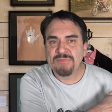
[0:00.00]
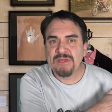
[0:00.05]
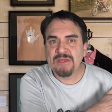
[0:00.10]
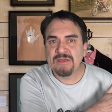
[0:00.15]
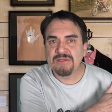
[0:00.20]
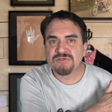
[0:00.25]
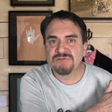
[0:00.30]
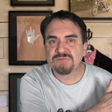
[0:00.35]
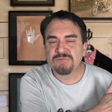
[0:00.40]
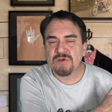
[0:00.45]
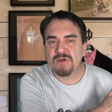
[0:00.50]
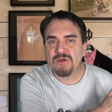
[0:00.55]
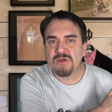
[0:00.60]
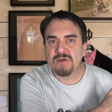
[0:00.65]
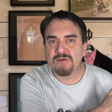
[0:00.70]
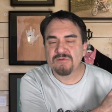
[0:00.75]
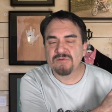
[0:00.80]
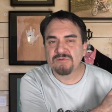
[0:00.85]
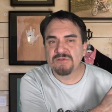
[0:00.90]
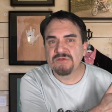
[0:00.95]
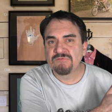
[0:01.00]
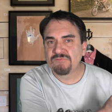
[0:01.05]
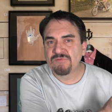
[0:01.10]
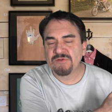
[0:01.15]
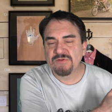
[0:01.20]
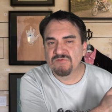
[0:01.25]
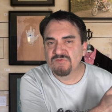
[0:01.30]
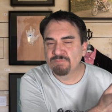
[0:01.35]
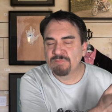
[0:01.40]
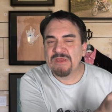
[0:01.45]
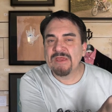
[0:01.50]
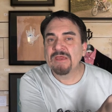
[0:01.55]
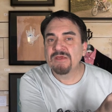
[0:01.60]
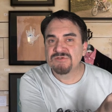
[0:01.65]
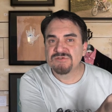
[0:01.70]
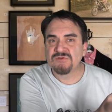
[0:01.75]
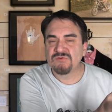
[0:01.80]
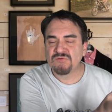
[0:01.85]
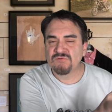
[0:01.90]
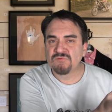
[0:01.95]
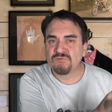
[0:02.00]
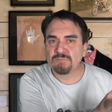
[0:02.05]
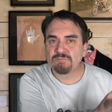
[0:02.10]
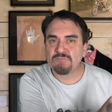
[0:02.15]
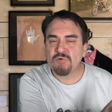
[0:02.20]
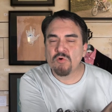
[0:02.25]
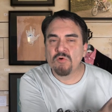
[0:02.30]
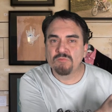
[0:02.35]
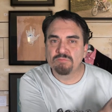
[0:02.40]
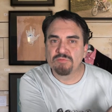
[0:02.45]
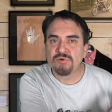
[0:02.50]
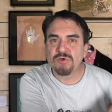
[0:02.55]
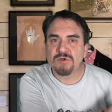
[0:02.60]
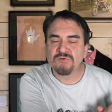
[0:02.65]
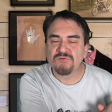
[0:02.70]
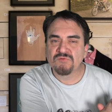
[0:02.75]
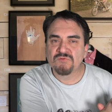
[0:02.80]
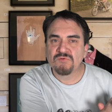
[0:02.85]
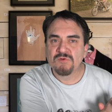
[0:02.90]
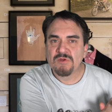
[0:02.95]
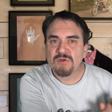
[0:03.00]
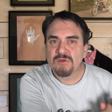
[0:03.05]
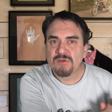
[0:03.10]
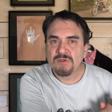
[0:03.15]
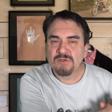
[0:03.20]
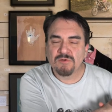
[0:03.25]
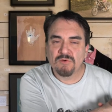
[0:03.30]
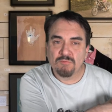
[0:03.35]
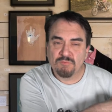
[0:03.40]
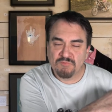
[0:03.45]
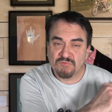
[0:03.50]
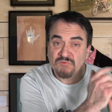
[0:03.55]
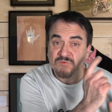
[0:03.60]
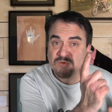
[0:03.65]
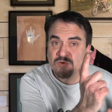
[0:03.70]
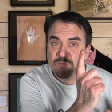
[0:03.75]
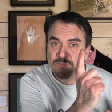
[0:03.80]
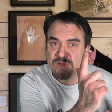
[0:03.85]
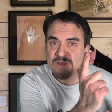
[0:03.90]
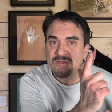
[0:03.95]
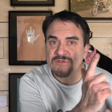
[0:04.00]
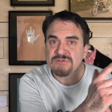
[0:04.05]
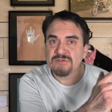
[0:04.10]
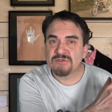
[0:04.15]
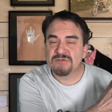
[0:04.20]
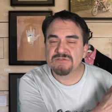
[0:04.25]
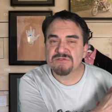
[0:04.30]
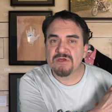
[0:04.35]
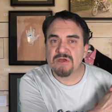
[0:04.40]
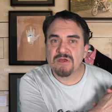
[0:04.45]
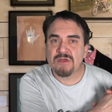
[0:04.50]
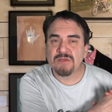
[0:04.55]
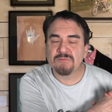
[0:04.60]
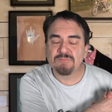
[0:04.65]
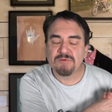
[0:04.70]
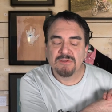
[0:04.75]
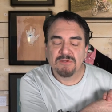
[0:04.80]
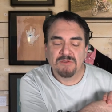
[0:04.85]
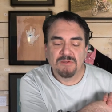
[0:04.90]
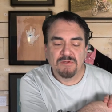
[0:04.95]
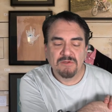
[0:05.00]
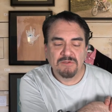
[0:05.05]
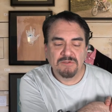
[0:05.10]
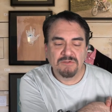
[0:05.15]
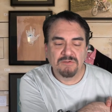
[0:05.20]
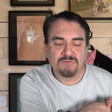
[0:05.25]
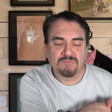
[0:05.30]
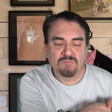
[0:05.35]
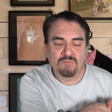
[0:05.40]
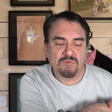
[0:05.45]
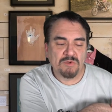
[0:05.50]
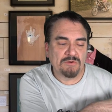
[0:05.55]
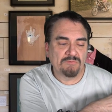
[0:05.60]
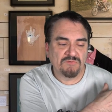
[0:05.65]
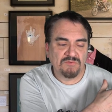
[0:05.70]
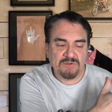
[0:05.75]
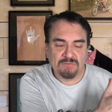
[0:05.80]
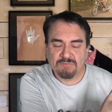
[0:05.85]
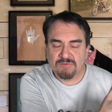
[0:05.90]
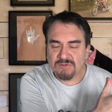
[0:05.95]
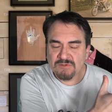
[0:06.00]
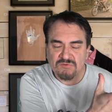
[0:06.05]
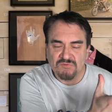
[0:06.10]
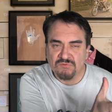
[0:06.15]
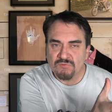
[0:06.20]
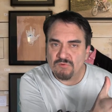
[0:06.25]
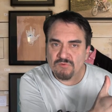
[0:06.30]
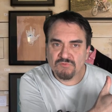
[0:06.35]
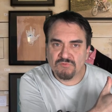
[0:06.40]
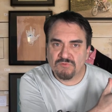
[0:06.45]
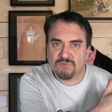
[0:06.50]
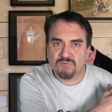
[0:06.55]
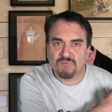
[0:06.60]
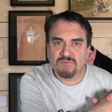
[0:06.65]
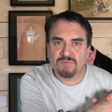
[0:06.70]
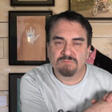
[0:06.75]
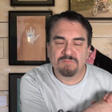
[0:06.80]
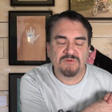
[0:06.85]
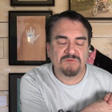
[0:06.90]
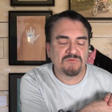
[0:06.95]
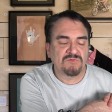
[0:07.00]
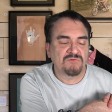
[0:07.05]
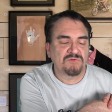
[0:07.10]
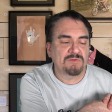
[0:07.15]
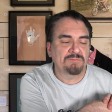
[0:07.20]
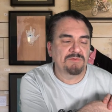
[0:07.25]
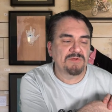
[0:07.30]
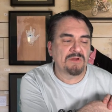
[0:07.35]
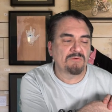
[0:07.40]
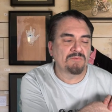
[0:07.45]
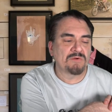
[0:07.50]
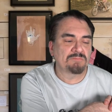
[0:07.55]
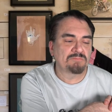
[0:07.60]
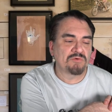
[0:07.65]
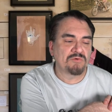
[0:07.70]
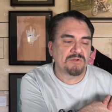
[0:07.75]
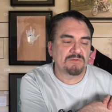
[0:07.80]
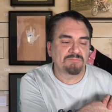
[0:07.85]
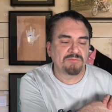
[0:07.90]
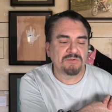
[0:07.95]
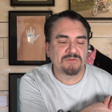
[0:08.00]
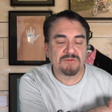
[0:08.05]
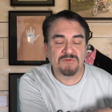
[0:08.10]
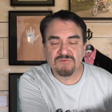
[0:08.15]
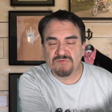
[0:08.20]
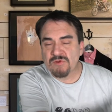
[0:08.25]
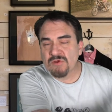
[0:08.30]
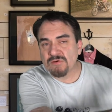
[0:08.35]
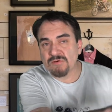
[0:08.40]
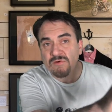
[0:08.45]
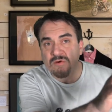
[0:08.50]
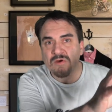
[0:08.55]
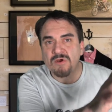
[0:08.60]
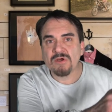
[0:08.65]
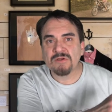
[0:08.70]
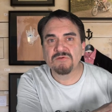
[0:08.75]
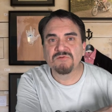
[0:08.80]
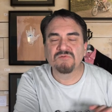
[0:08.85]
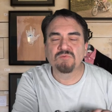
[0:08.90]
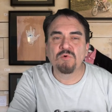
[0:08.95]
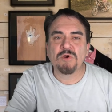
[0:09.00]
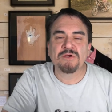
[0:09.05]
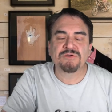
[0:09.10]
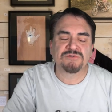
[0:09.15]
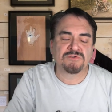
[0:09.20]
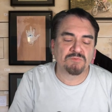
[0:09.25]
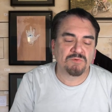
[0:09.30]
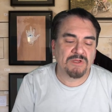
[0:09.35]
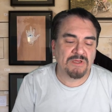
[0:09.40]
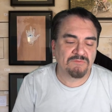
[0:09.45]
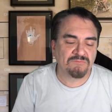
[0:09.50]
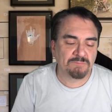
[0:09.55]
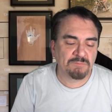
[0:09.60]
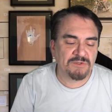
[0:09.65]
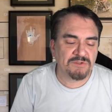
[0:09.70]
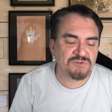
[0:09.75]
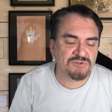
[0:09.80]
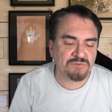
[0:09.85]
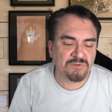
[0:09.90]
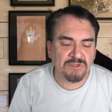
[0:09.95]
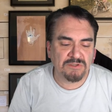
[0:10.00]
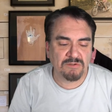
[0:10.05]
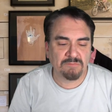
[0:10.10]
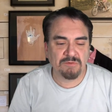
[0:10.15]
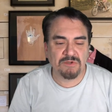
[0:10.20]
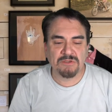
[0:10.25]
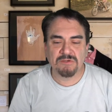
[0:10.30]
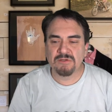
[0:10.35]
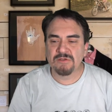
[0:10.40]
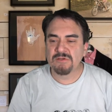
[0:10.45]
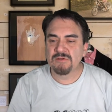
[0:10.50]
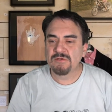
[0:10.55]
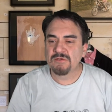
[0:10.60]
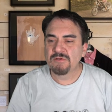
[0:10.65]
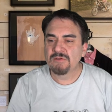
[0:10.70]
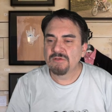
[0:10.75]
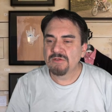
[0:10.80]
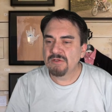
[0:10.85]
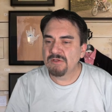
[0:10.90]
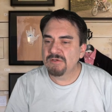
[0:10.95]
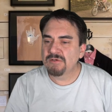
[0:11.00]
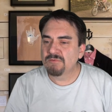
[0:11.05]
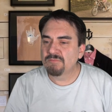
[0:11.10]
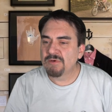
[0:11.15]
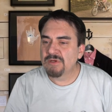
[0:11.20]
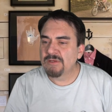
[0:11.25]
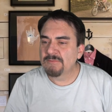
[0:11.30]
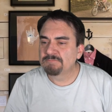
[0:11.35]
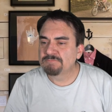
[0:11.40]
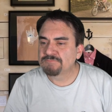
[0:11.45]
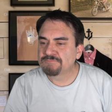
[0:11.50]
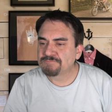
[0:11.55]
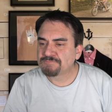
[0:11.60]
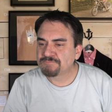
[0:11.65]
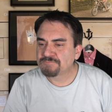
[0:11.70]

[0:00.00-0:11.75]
page leaflets, pages from old books, you know, single page at a time. I was able to source those in Mississippi at one point, but it's all gone. It's washed away from Katrina. But anyway,